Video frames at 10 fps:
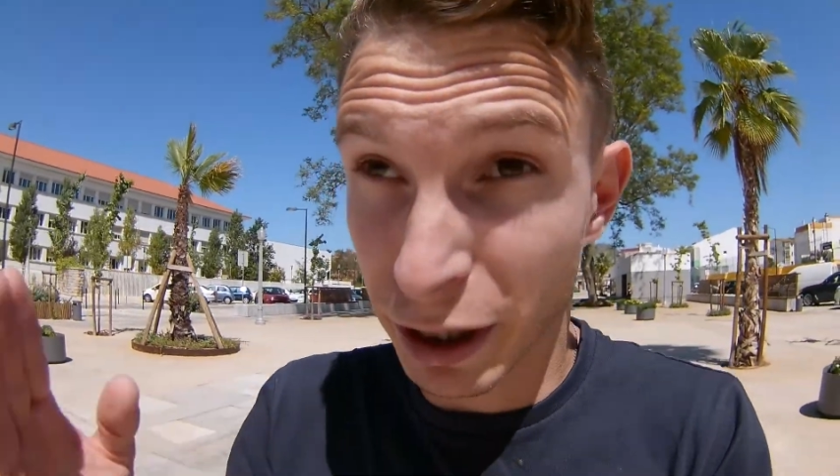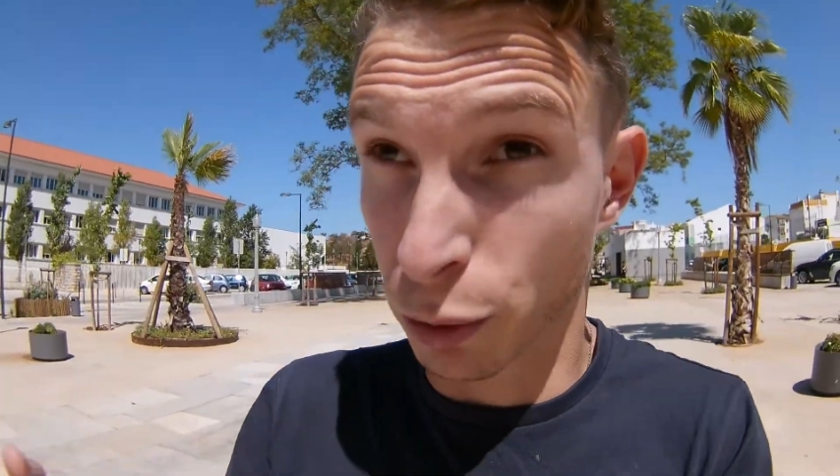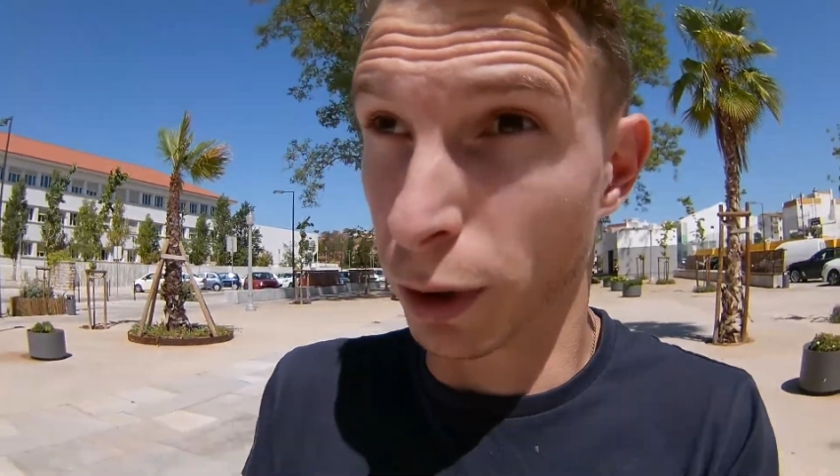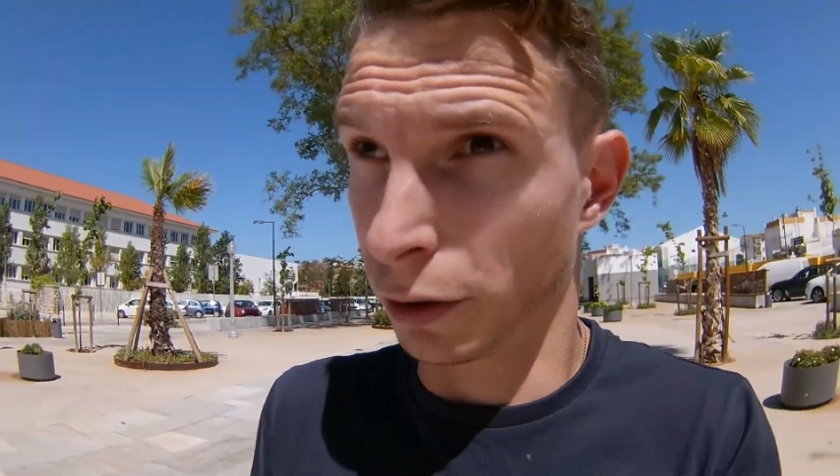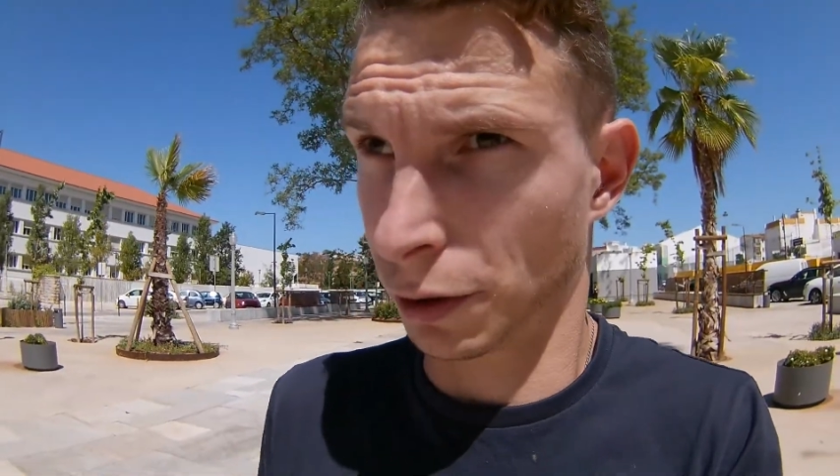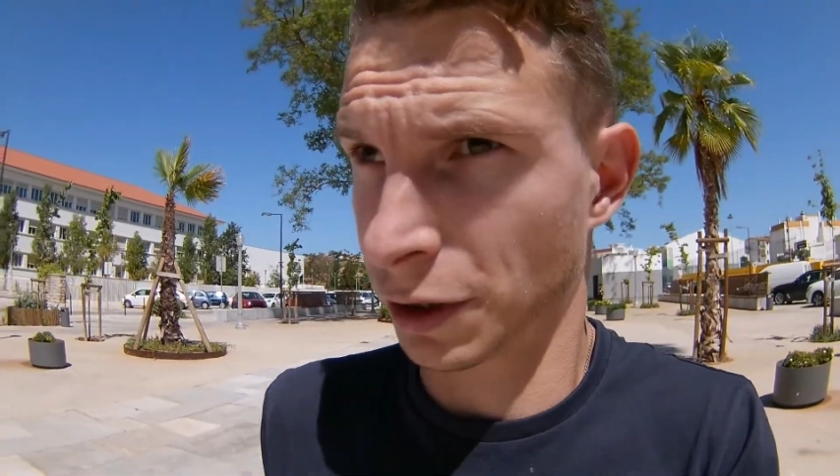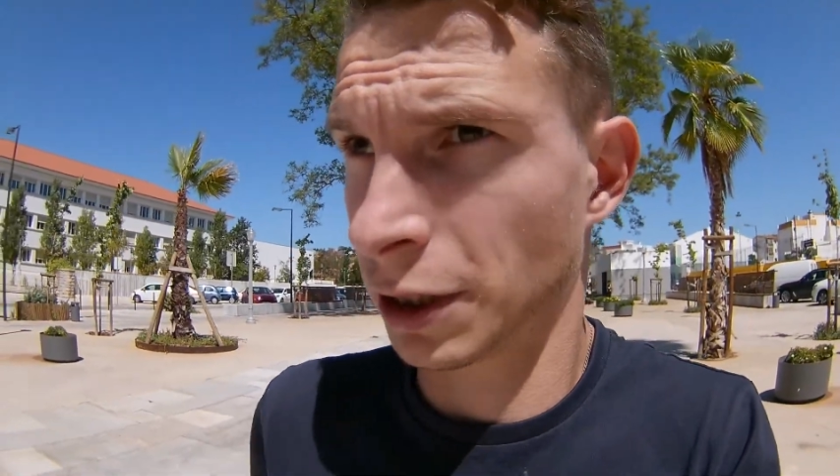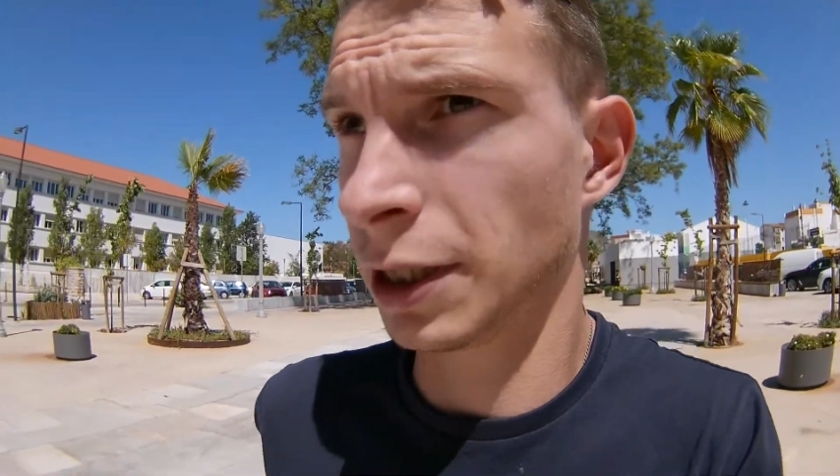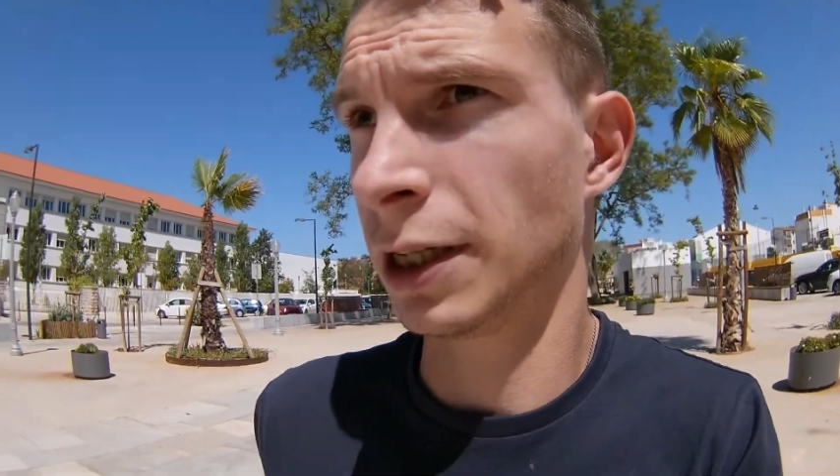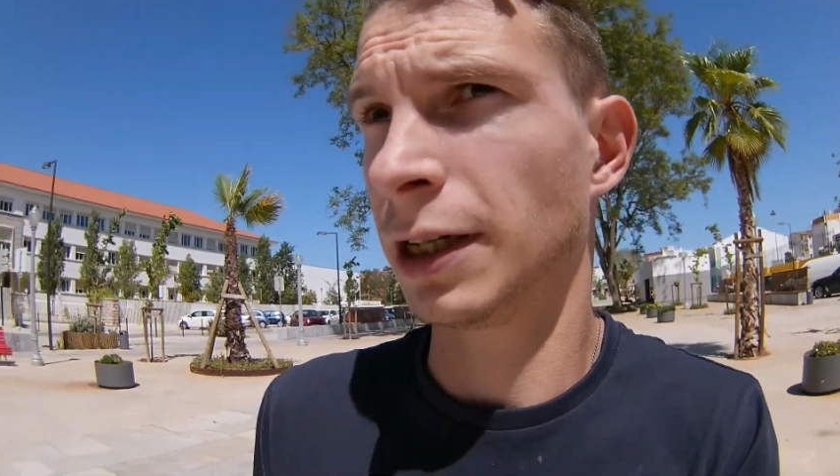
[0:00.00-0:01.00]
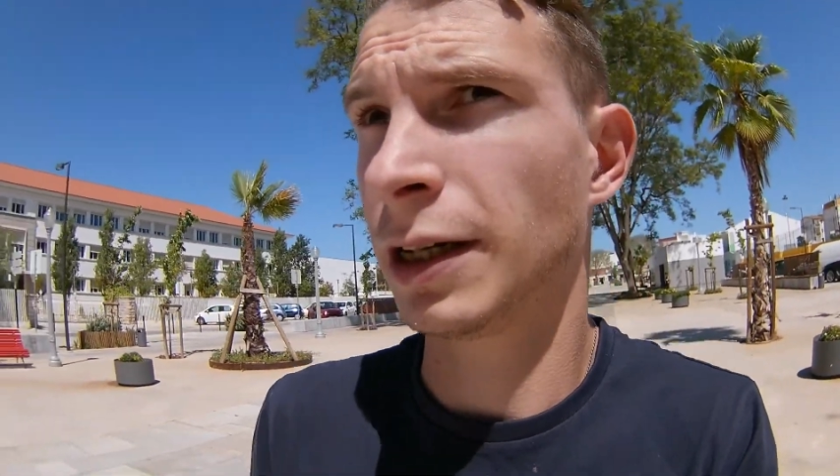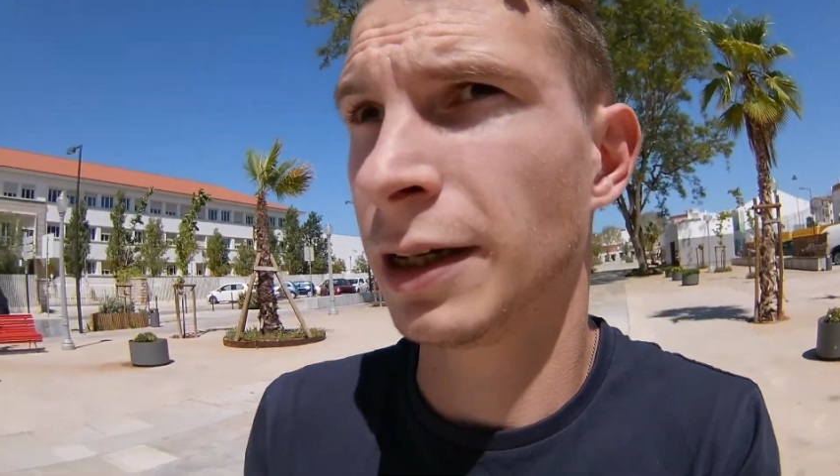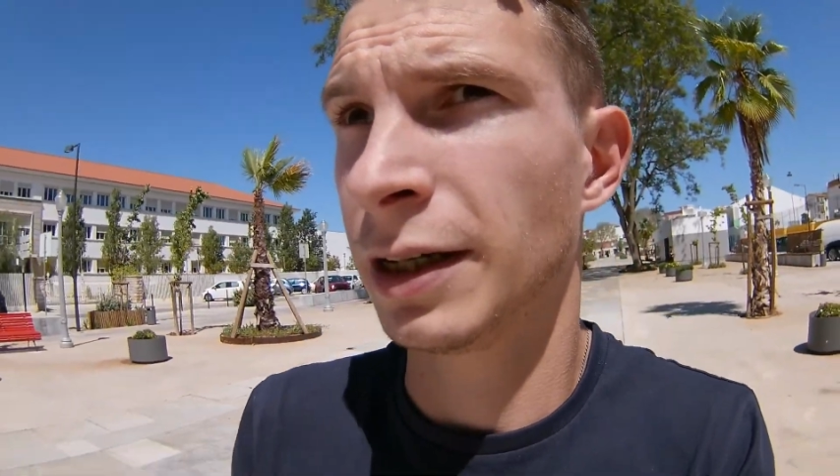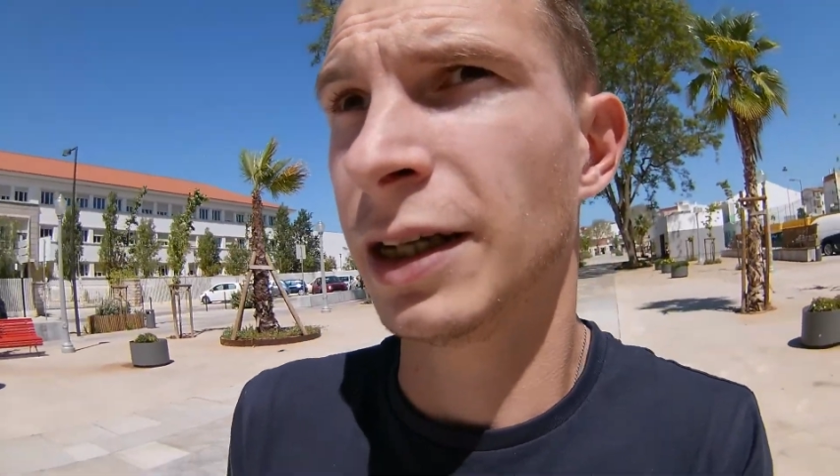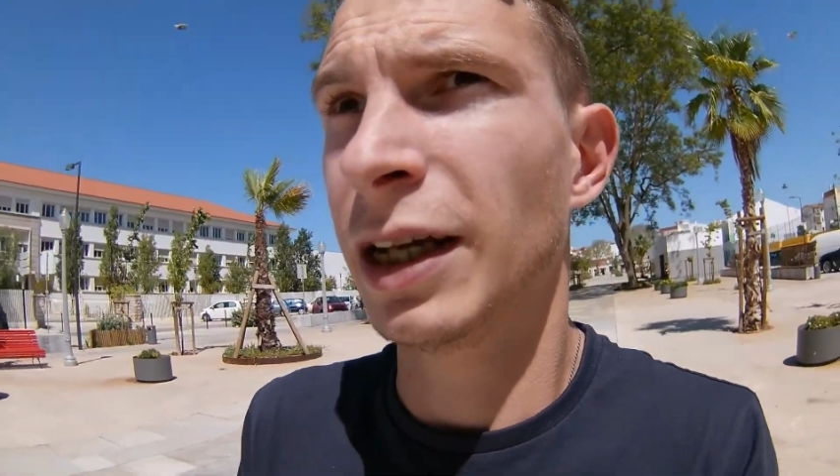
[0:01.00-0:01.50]
world,
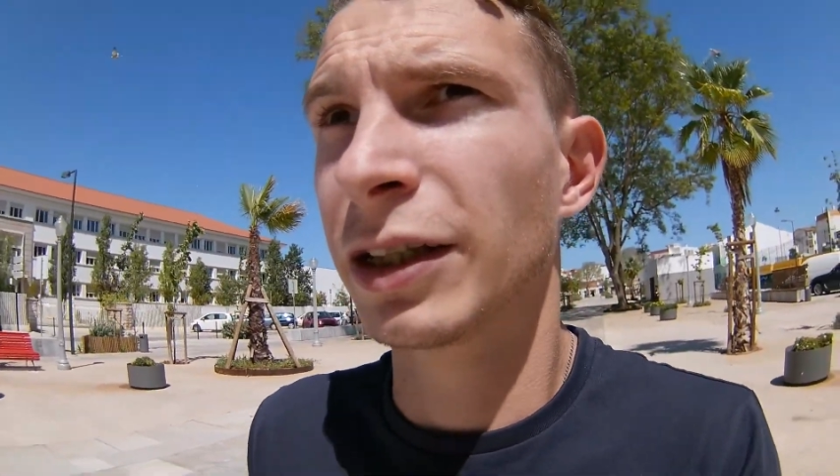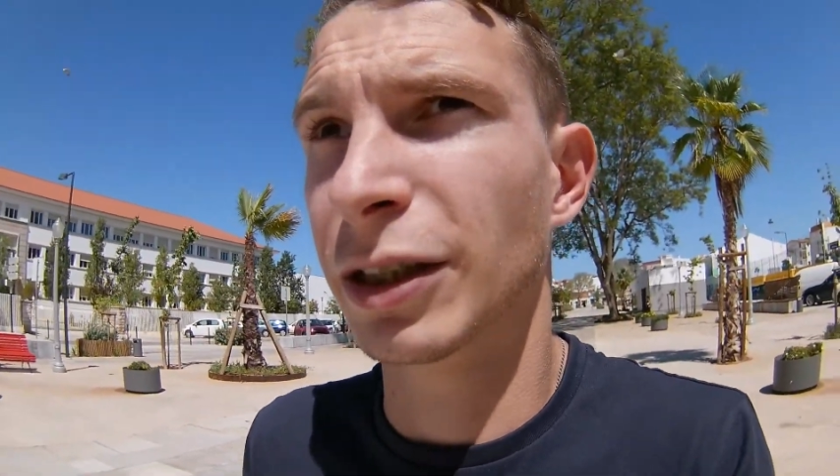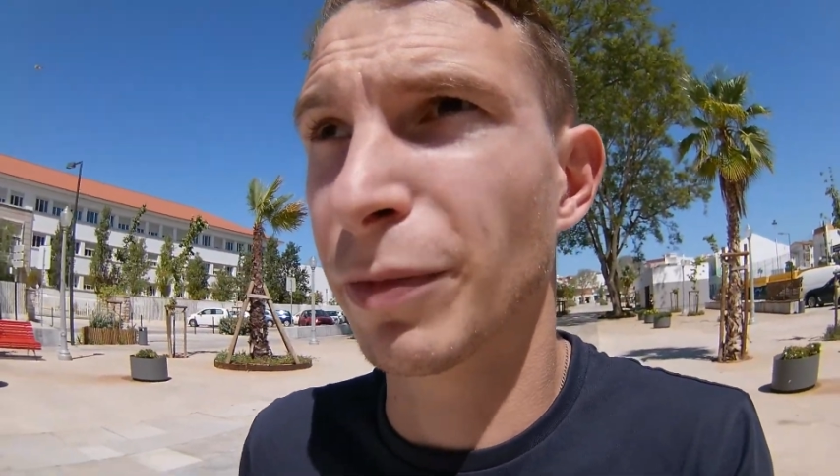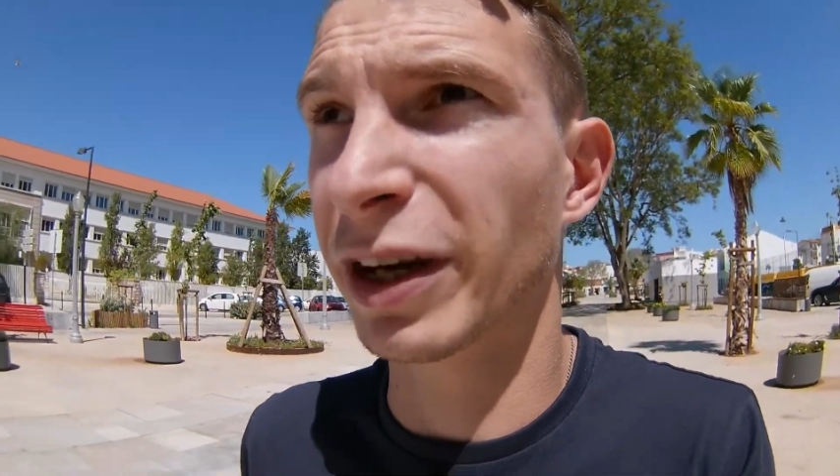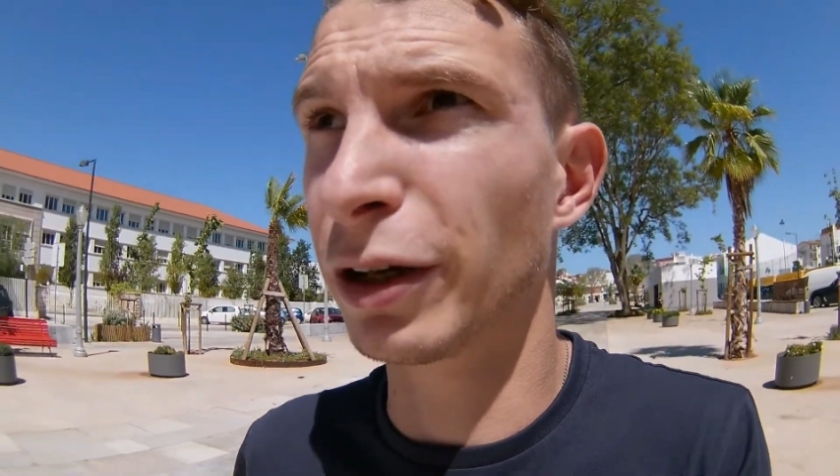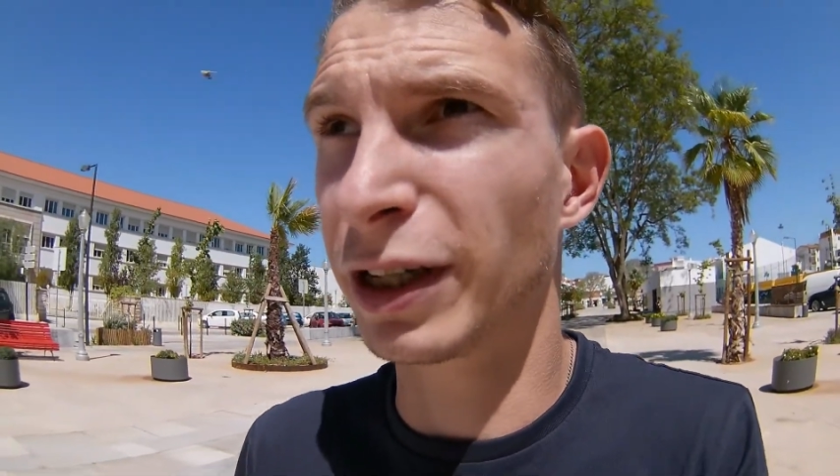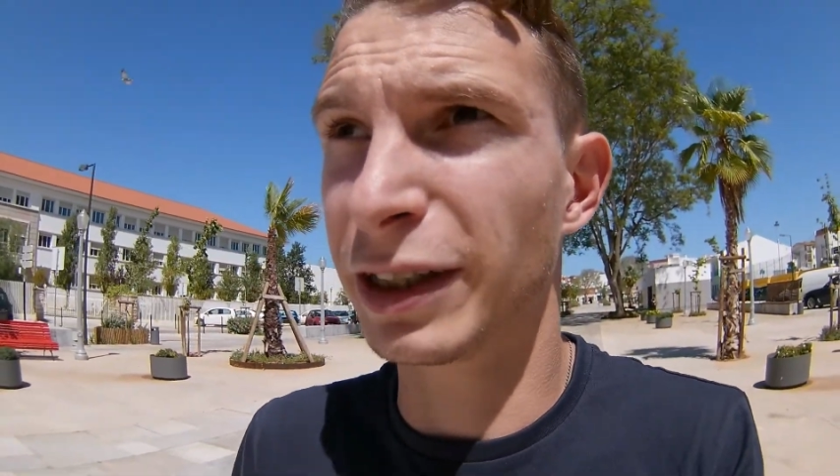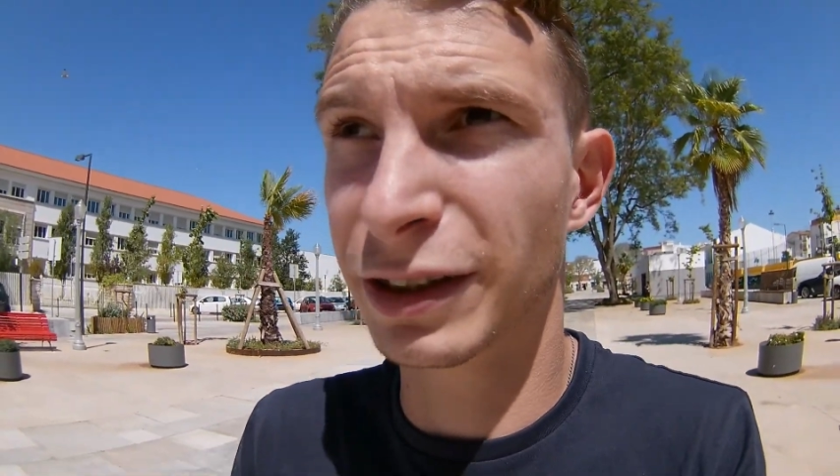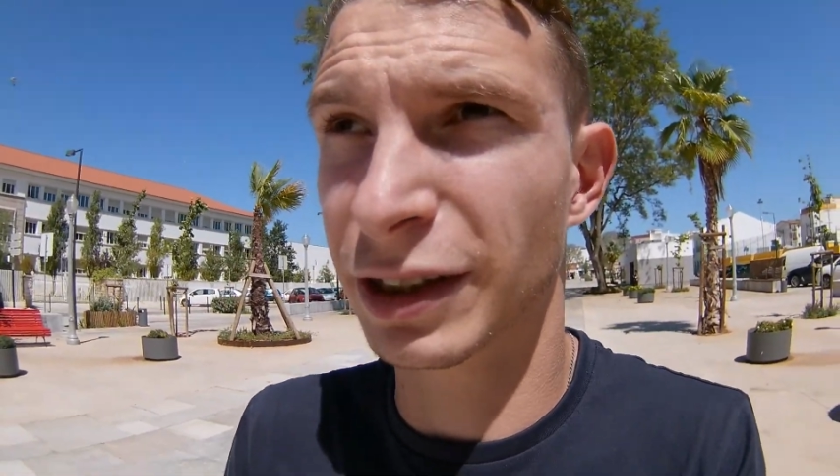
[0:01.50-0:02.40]
something that is